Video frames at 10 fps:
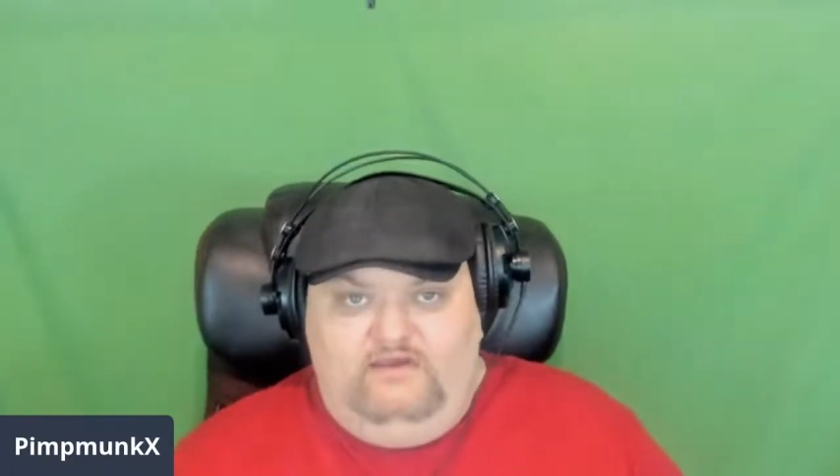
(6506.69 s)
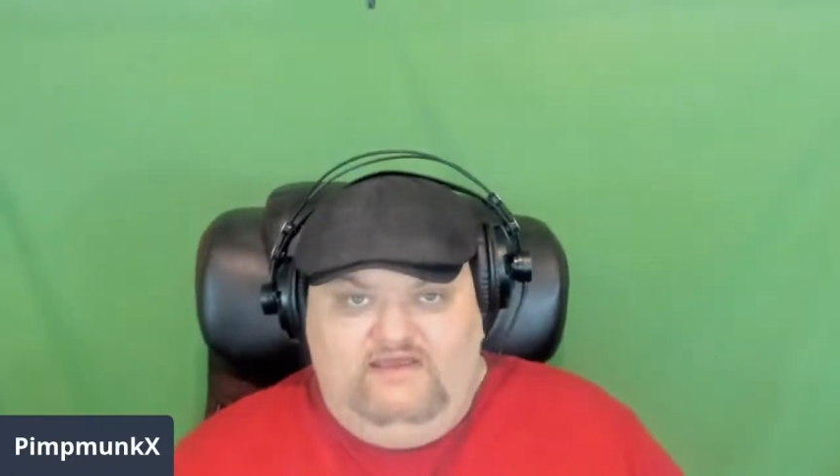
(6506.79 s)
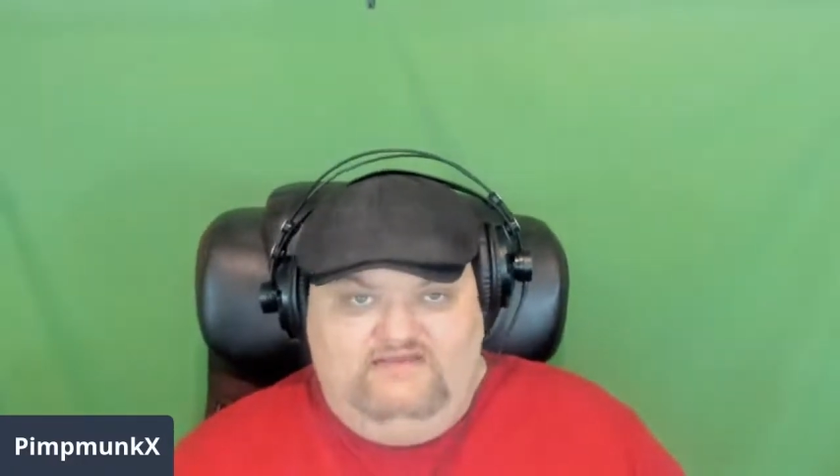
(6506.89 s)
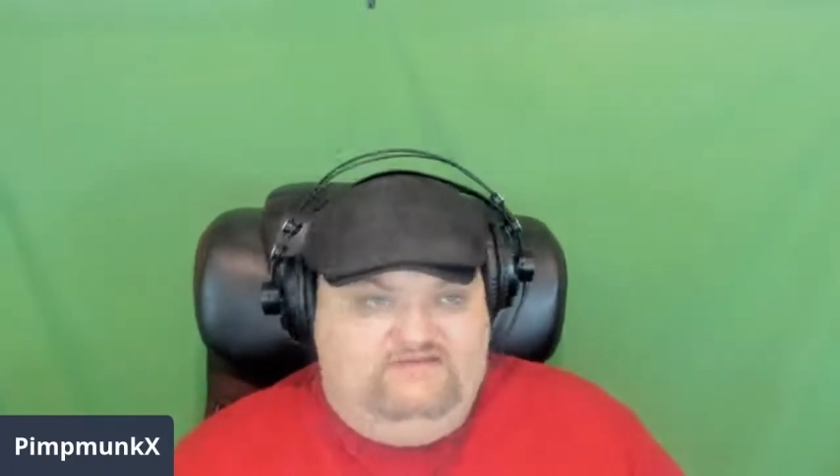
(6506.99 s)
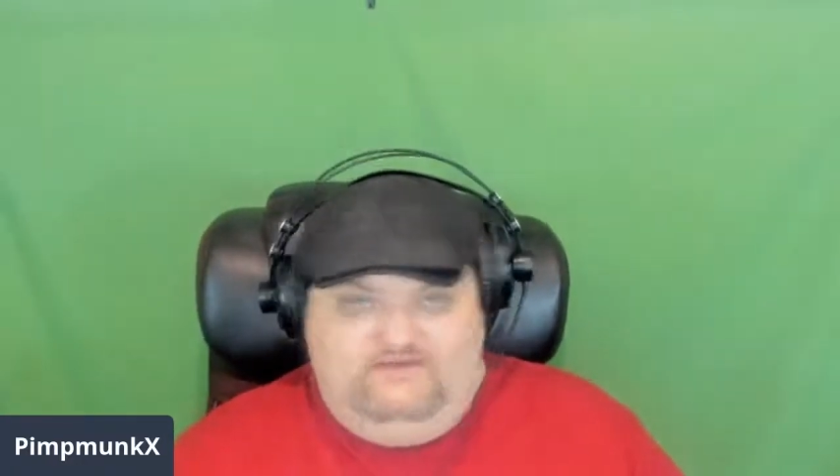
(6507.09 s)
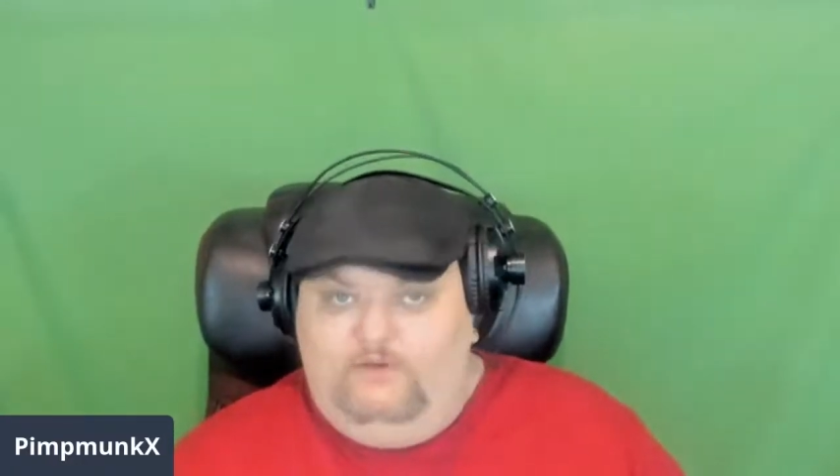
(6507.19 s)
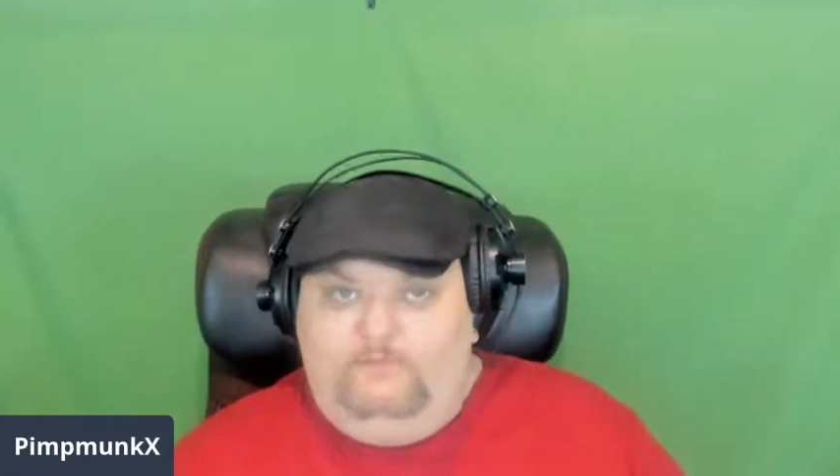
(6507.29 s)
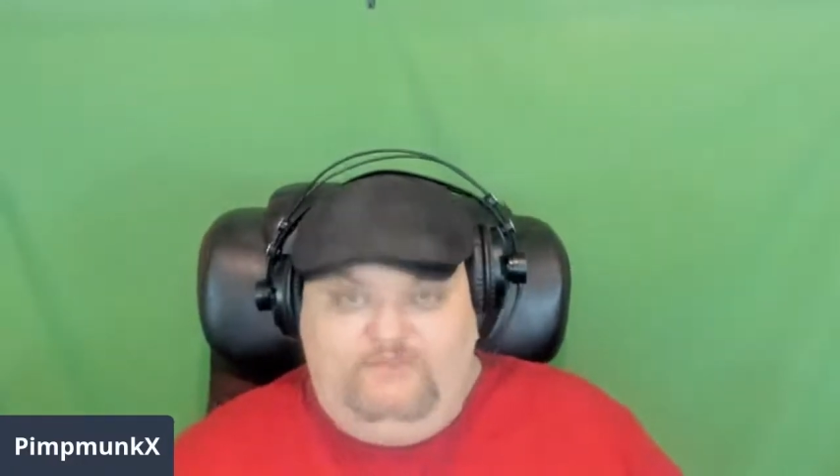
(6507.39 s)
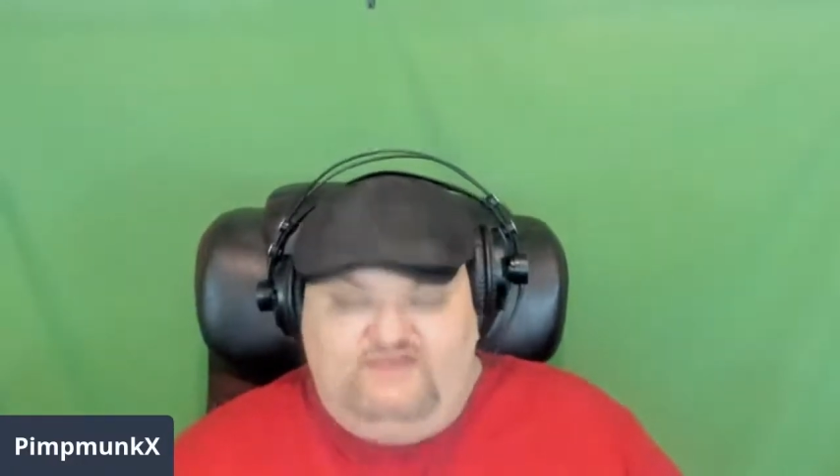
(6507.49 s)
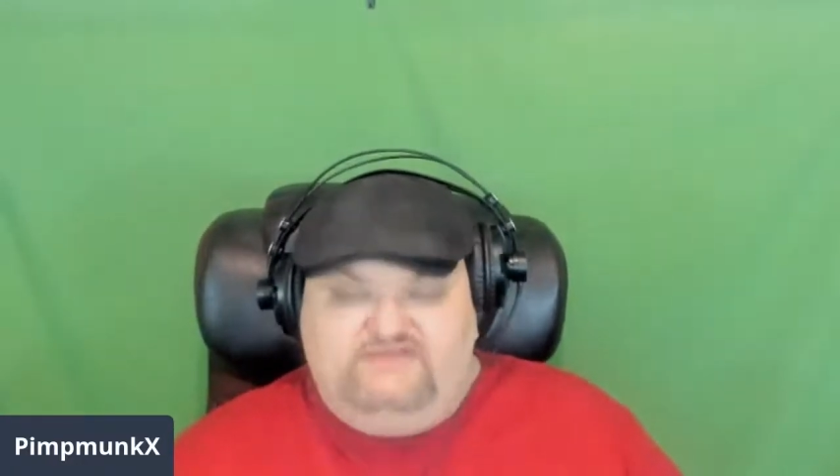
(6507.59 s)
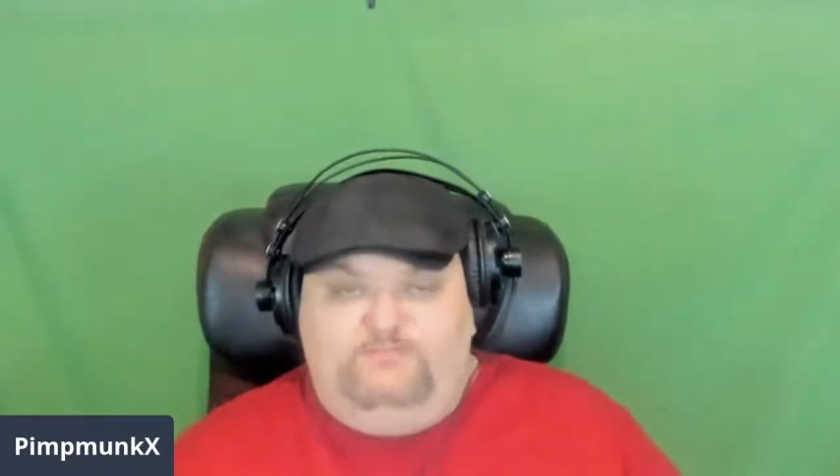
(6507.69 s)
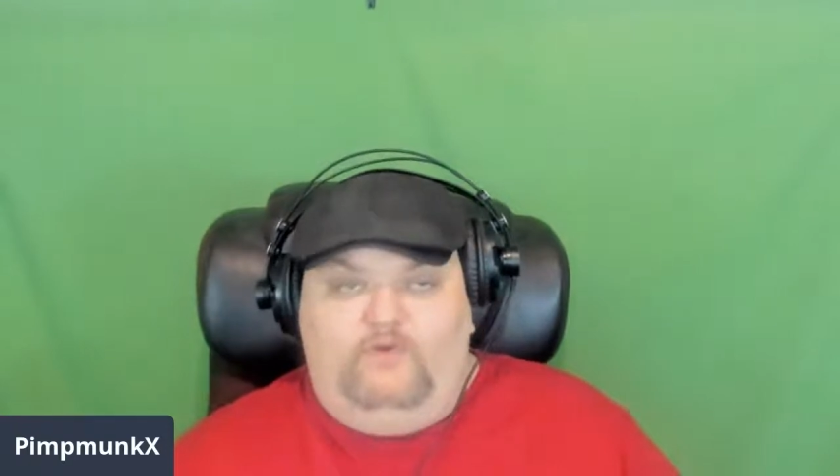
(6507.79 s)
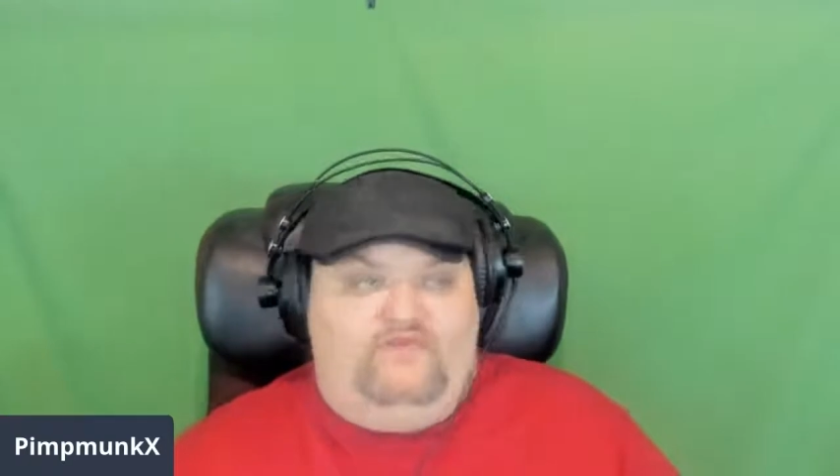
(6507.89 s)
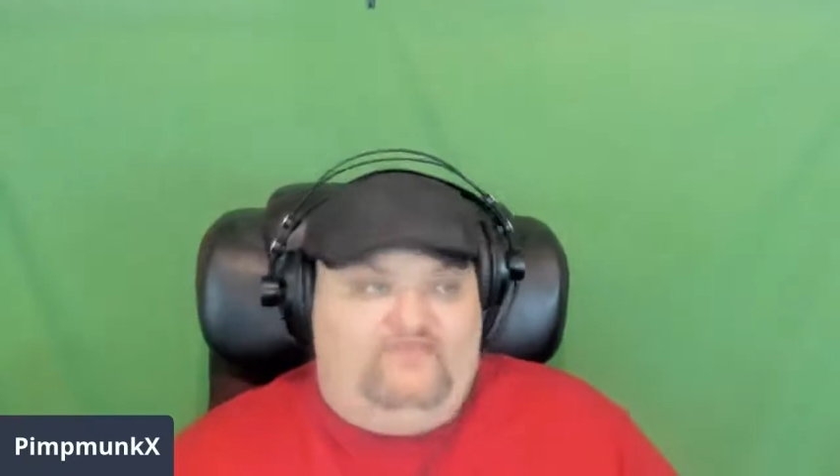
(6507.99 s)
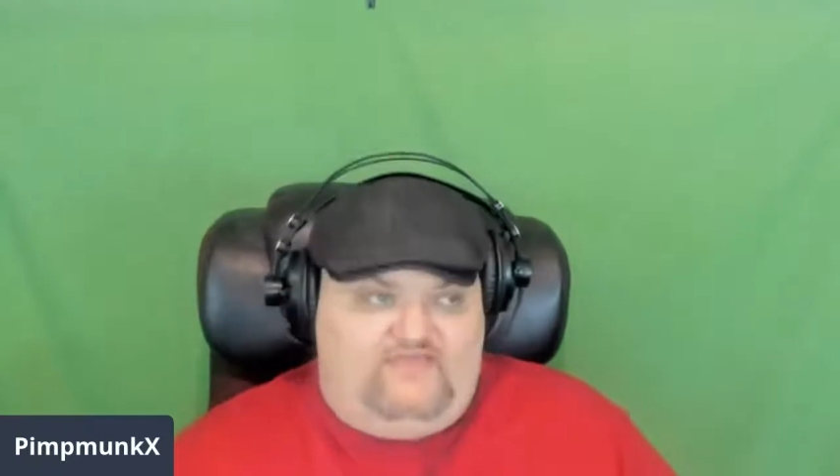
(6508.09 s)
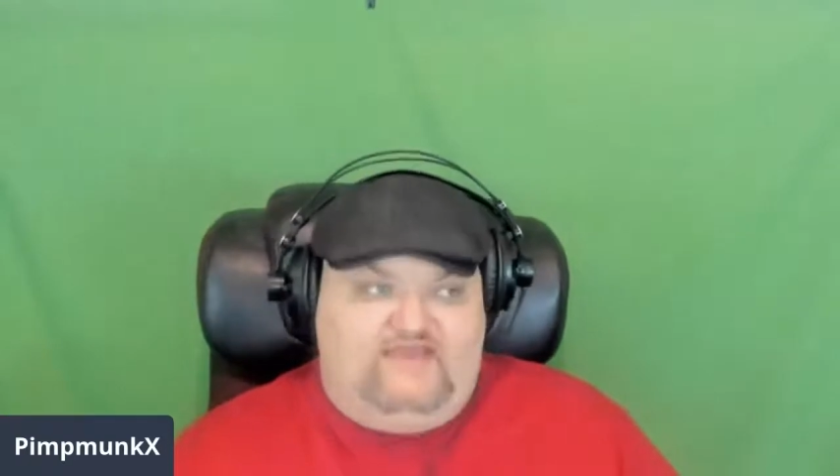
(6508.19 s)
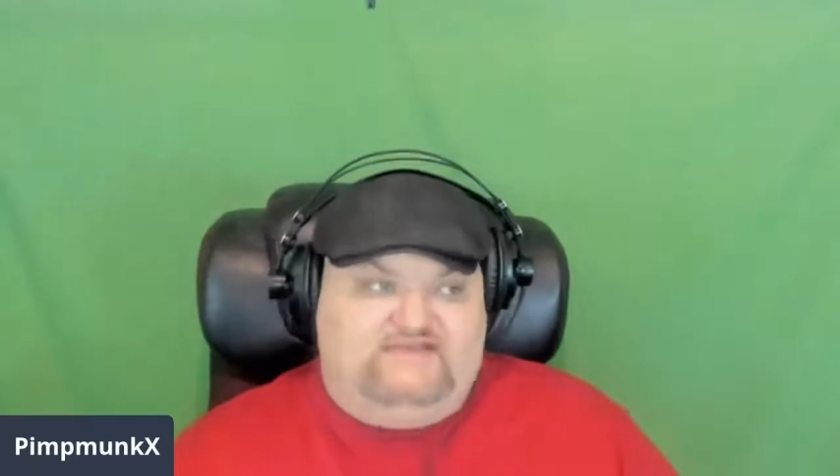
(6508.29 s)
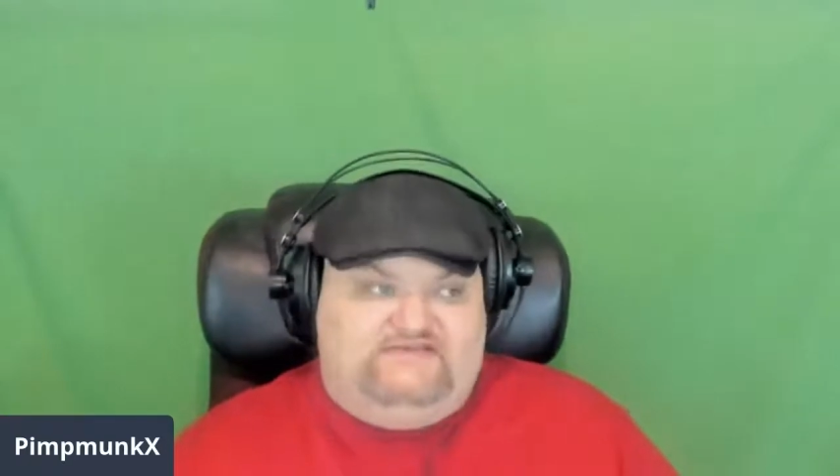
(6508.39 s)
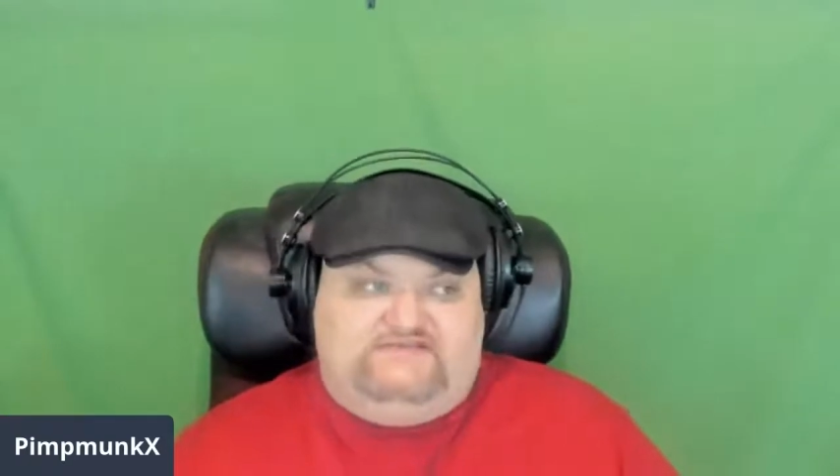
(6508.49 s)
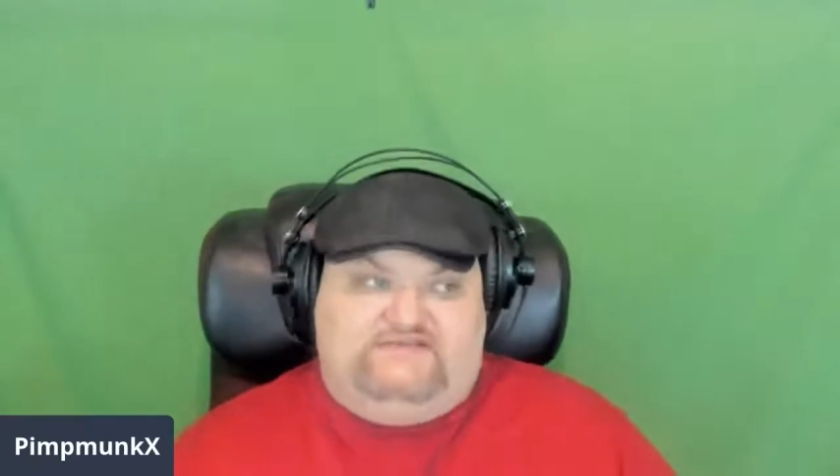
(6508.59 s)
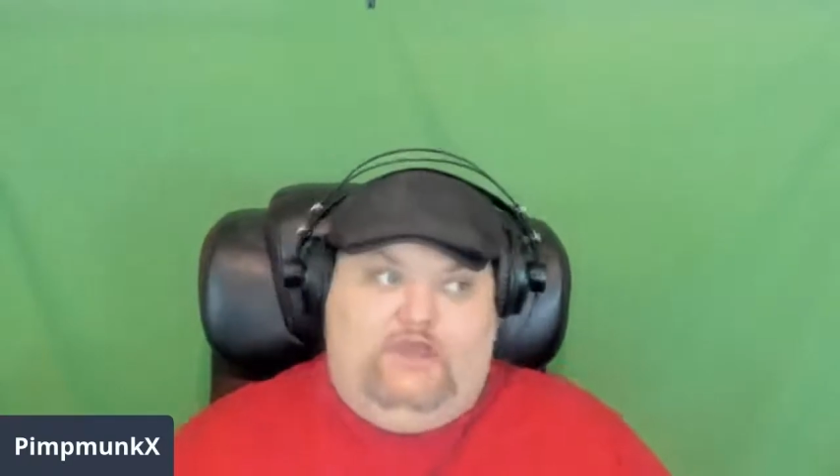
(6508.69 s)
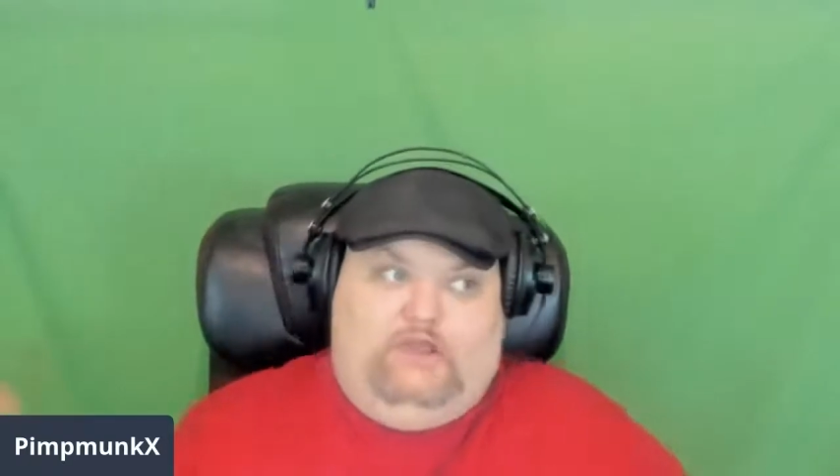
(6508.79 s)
He's a little bitch boy that thinks he's